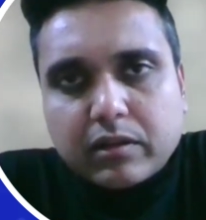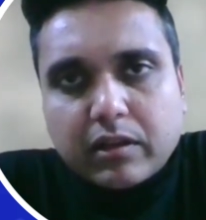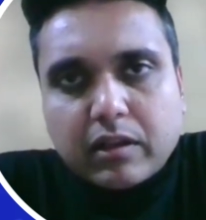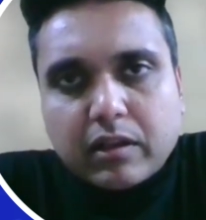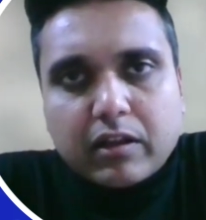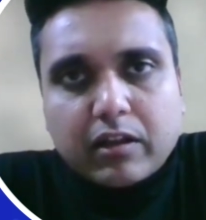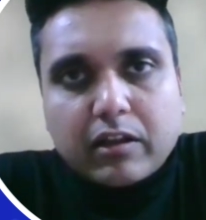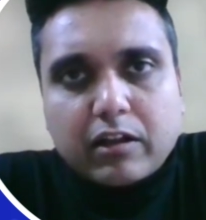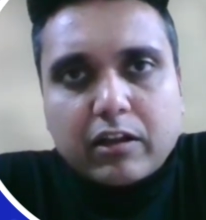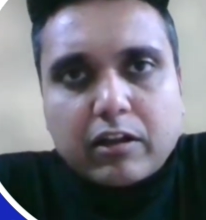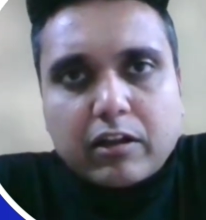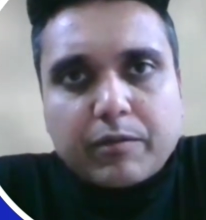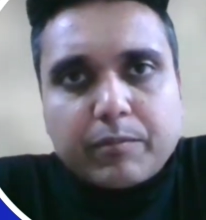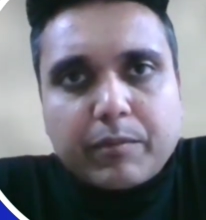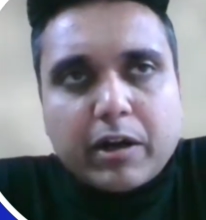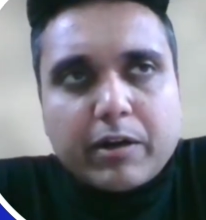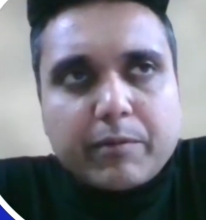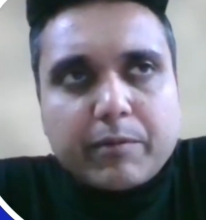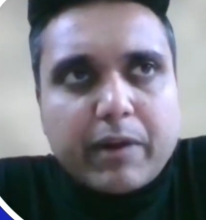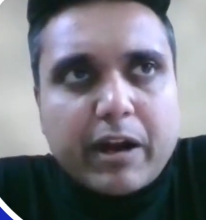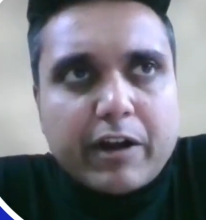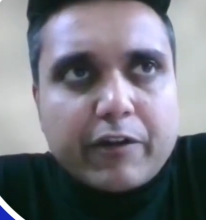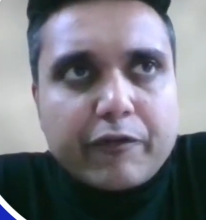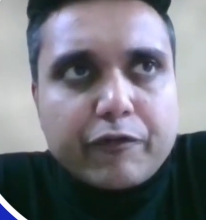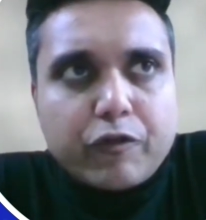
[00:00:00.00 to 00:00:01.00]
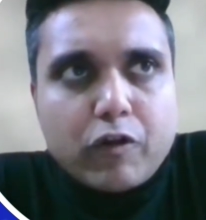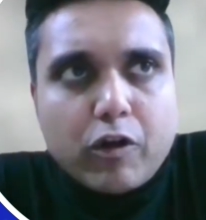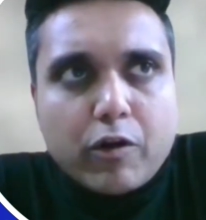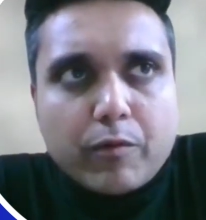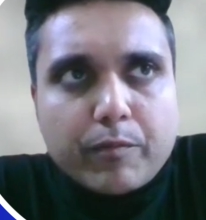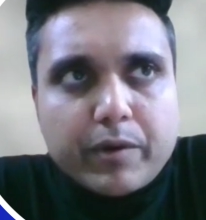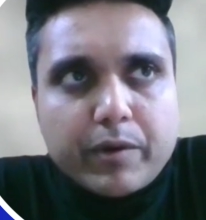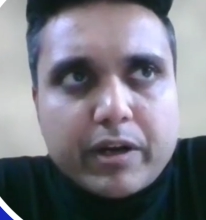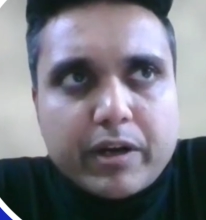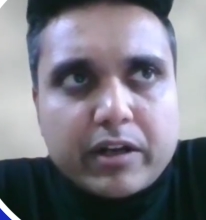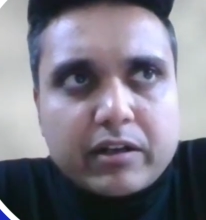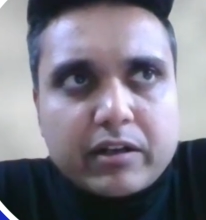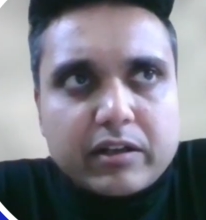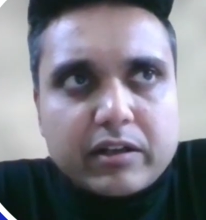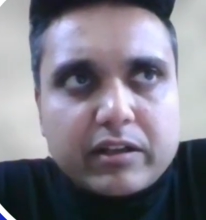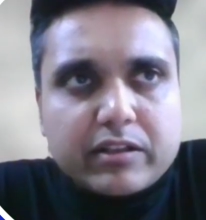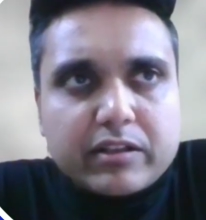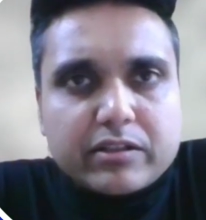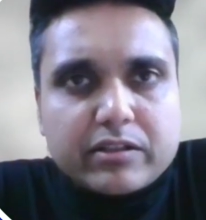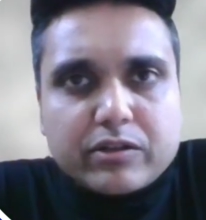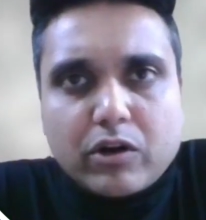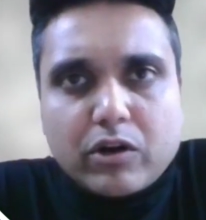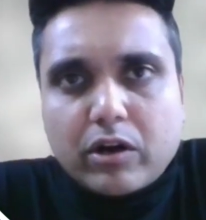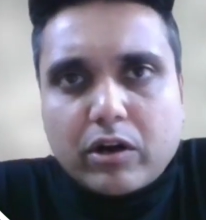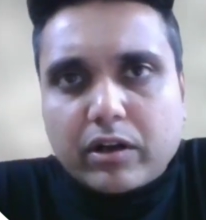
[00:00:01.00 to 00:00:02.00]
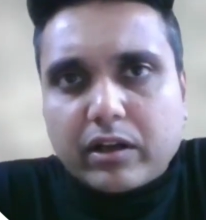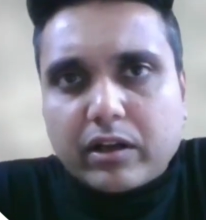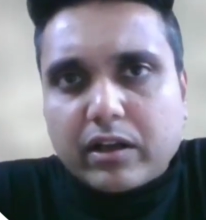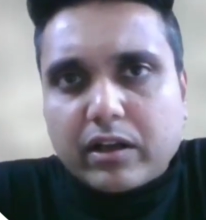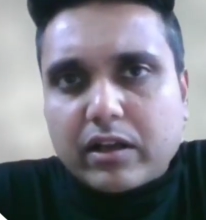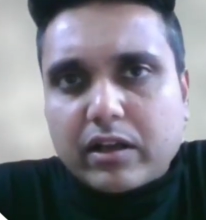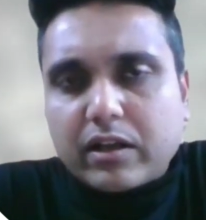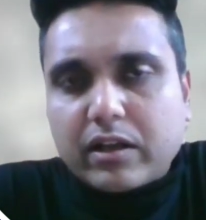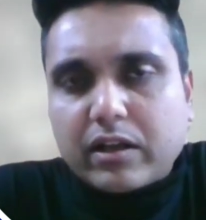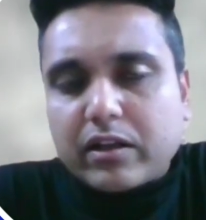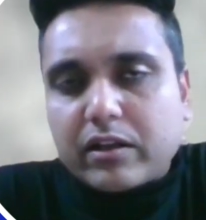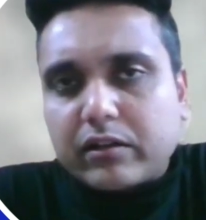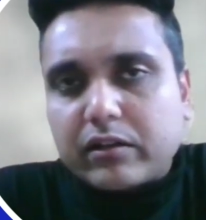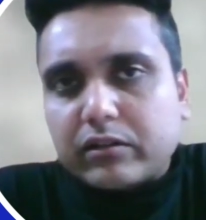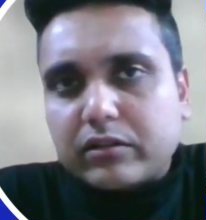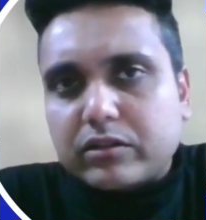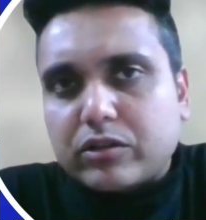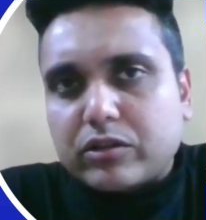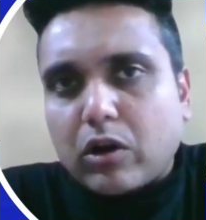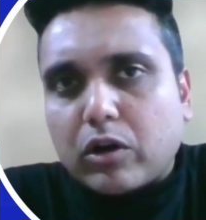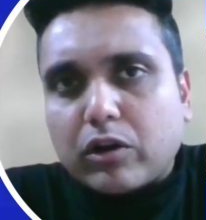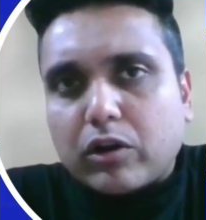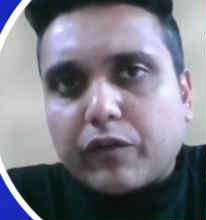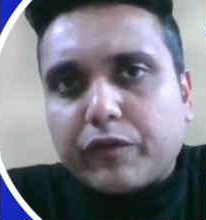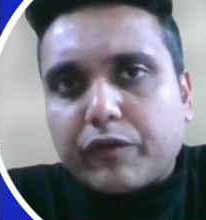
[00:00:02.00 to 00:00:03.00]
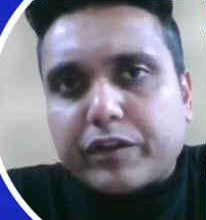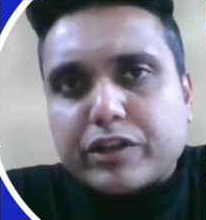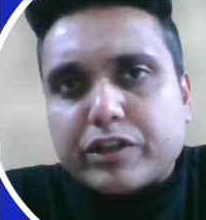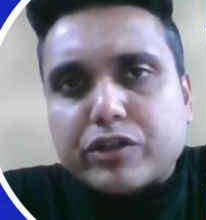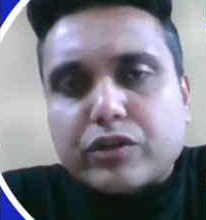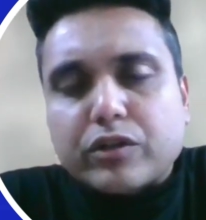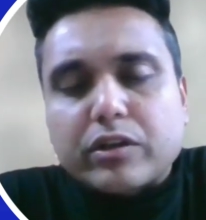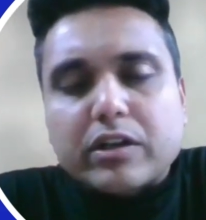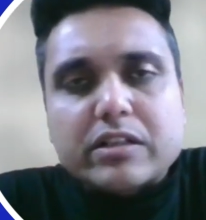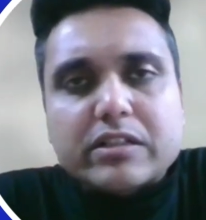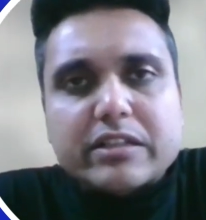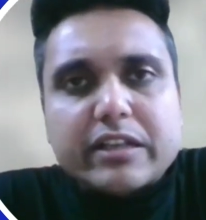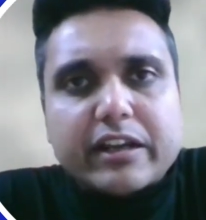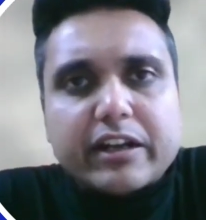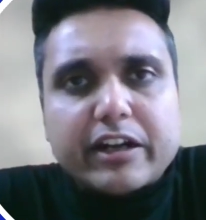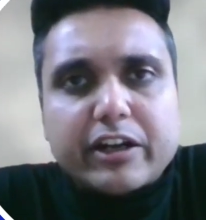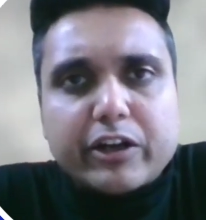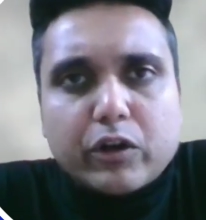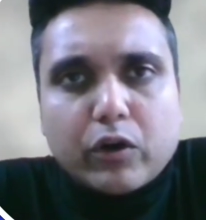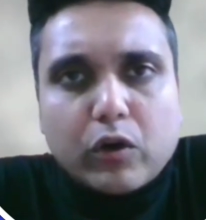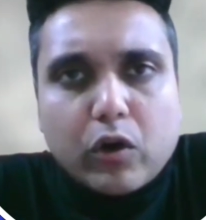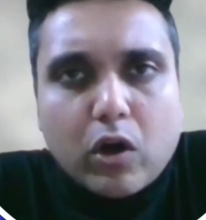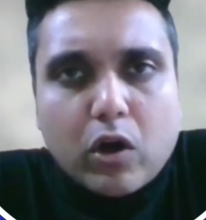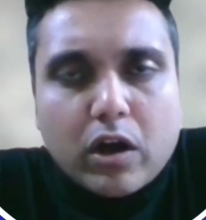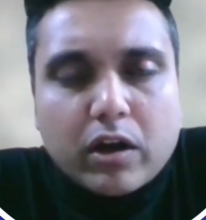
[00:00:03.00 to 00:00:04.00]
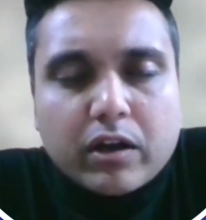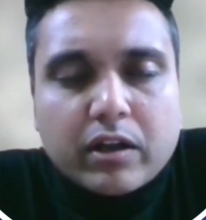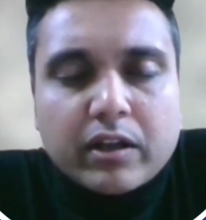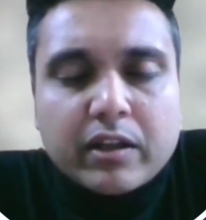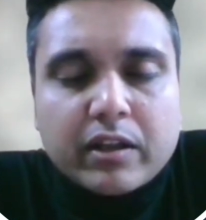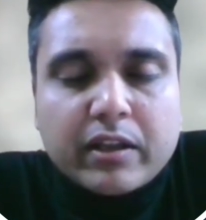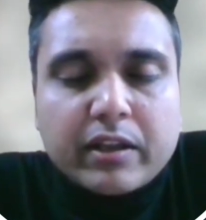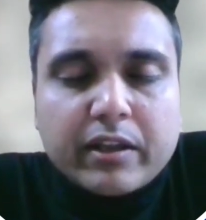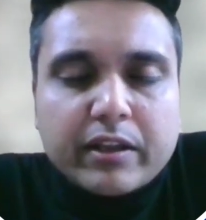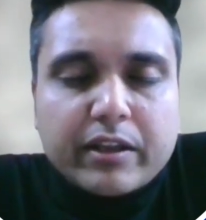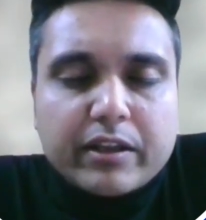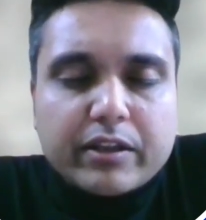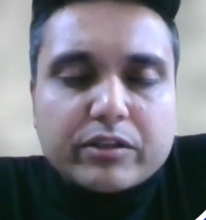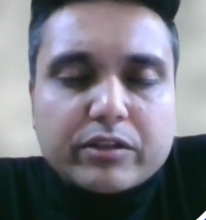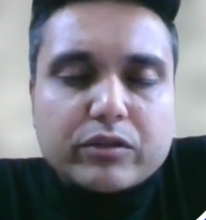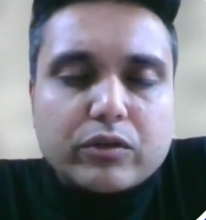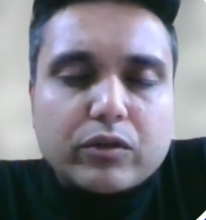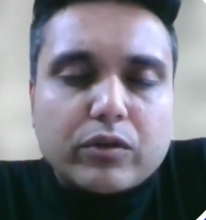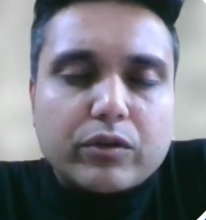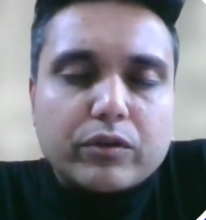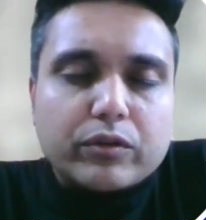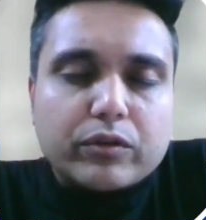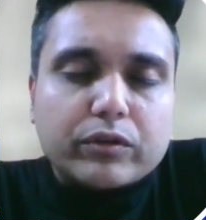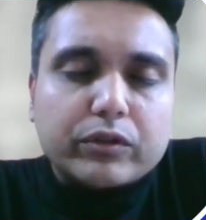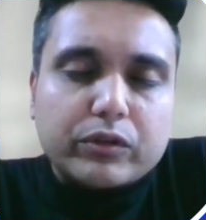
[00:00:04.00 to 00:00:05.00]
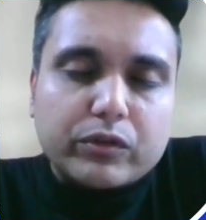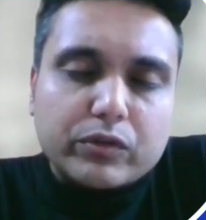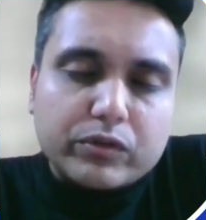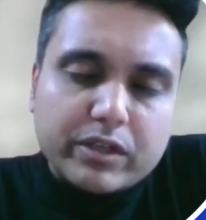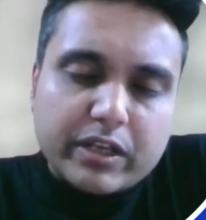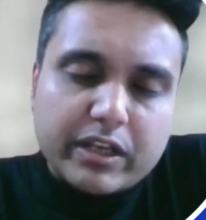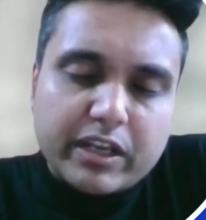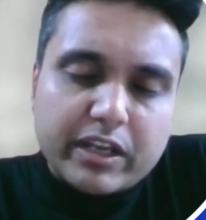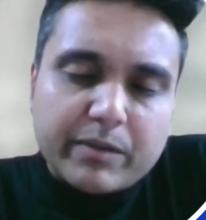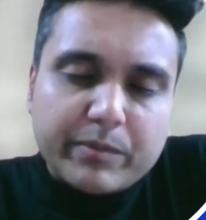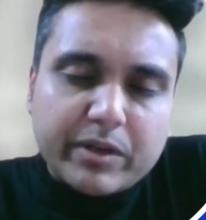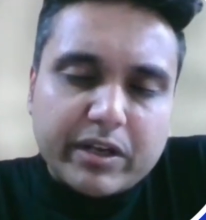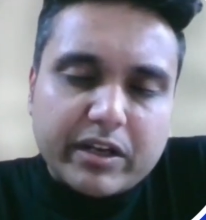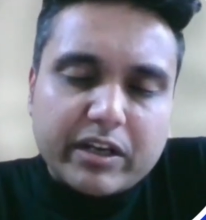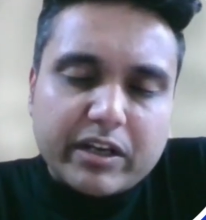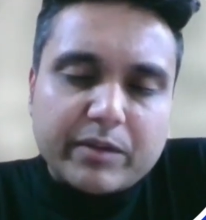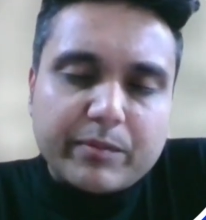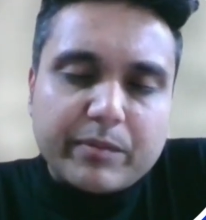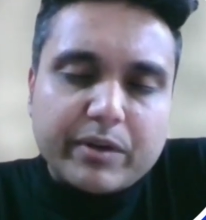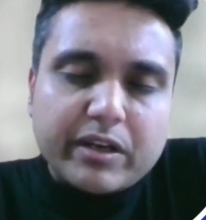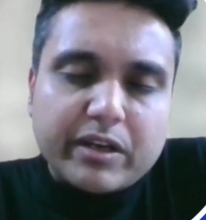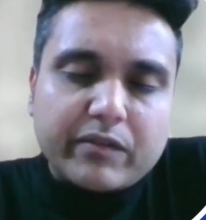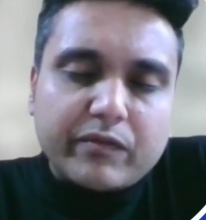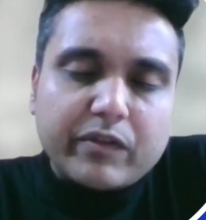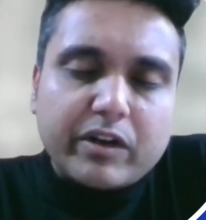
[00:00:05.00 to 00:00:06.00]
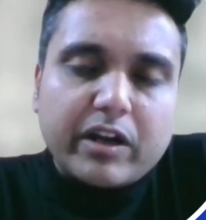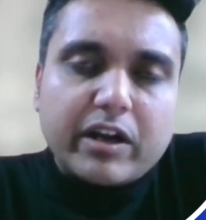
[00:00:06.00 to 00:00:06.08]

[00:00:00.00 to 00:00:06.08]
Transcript: but metformin is not a sort of insulin secretagogue. So using Imeglimin